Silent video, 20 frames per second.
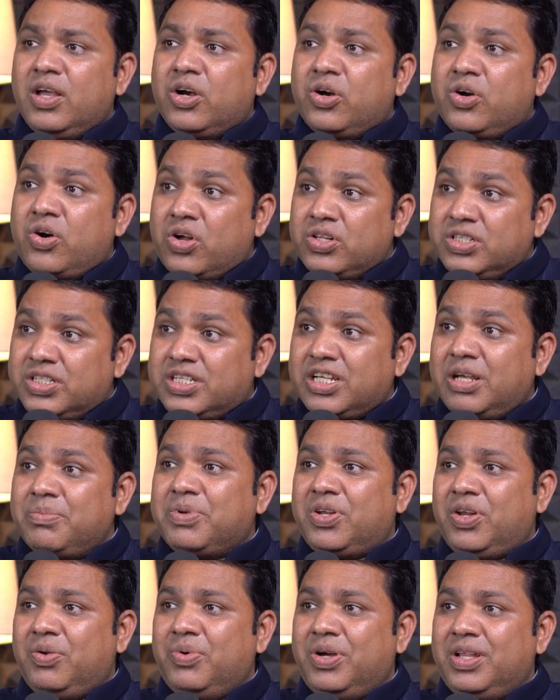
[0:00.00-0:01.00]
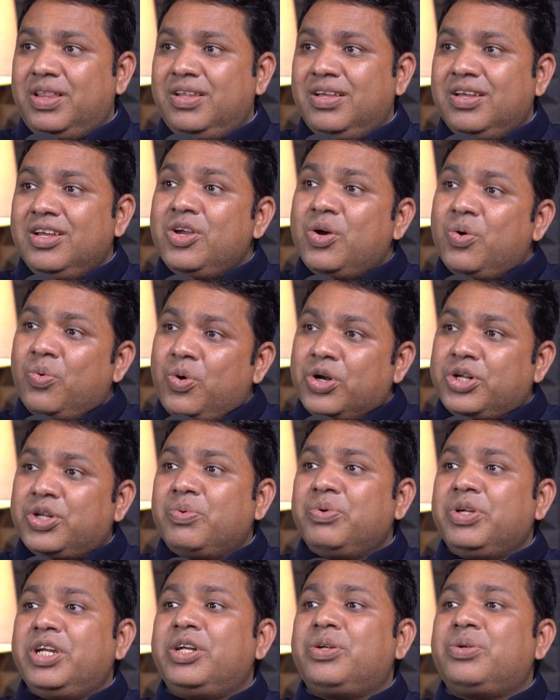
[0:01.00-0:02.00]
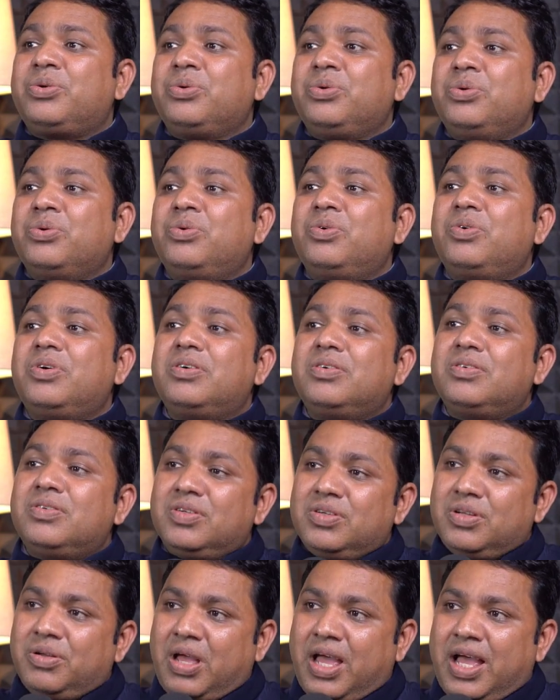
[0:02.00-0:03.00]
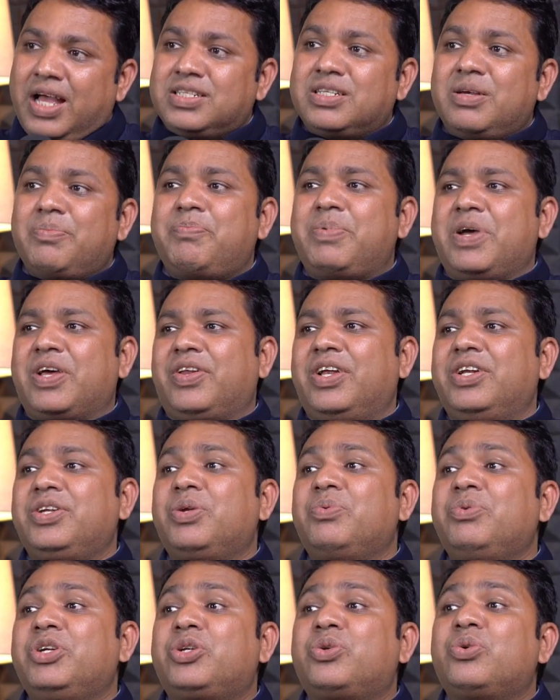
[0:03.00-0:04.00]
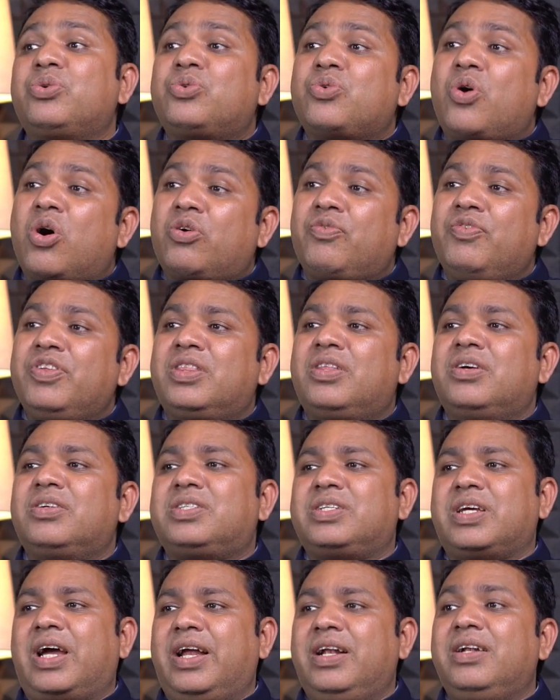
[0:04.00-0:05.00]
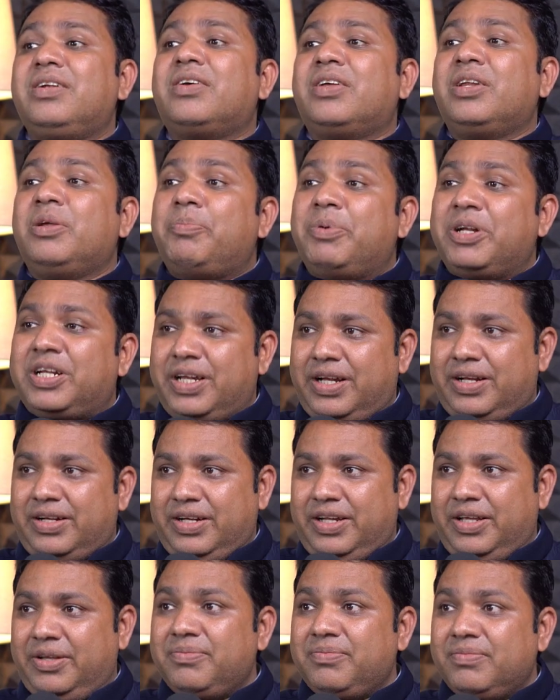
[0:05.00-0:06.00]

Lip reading: concept driven, what you need to do as a parent, you need to talk with the child repeatedly.